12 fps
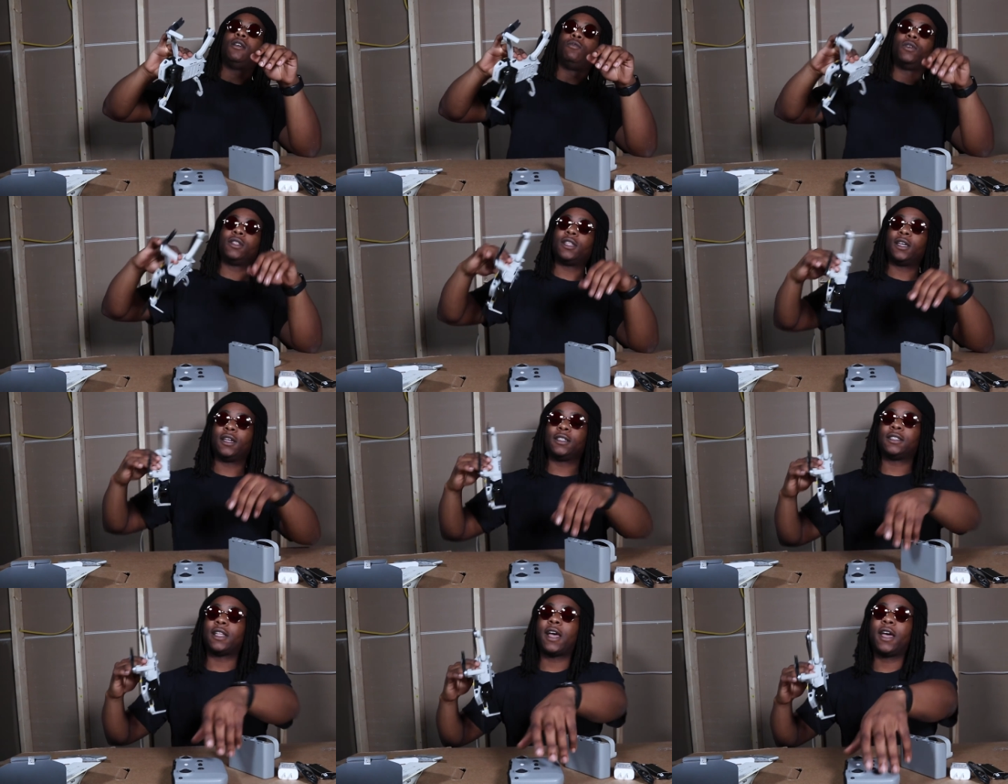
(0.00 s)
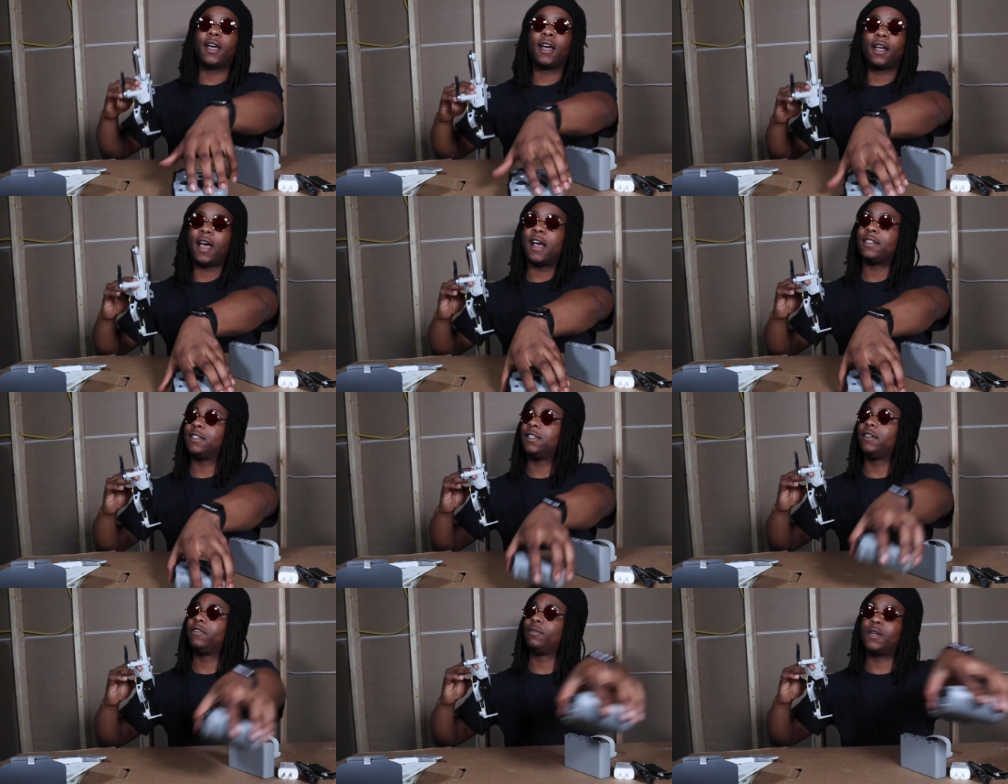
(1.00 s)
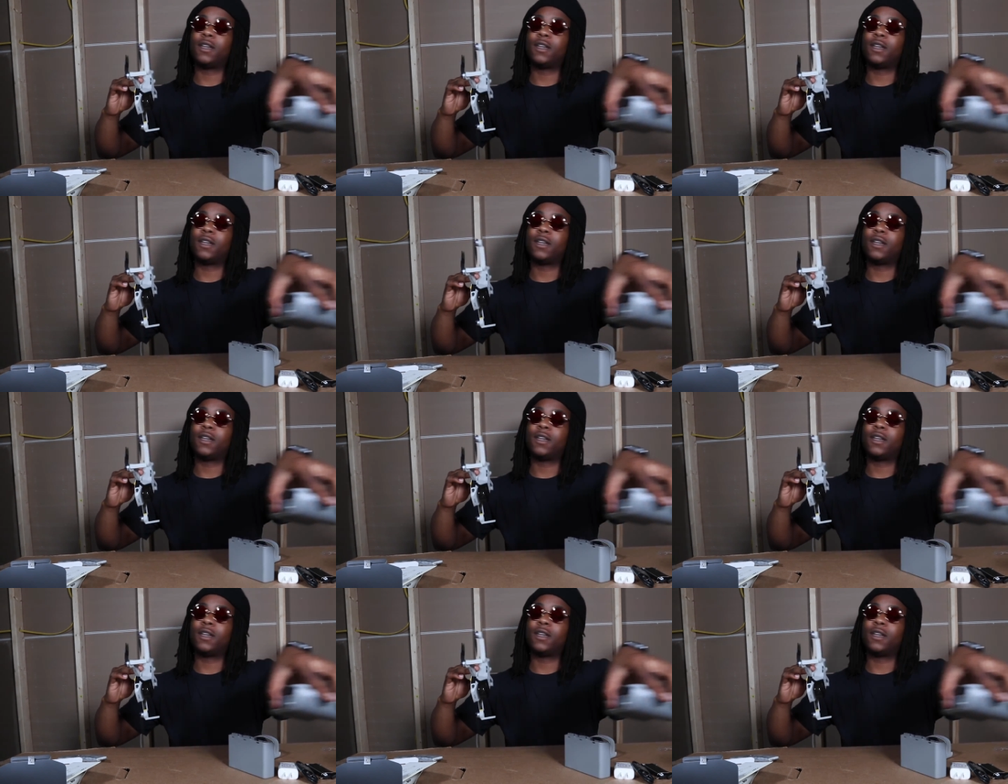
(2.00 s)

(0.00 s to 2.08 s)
One thing is like, I've seen from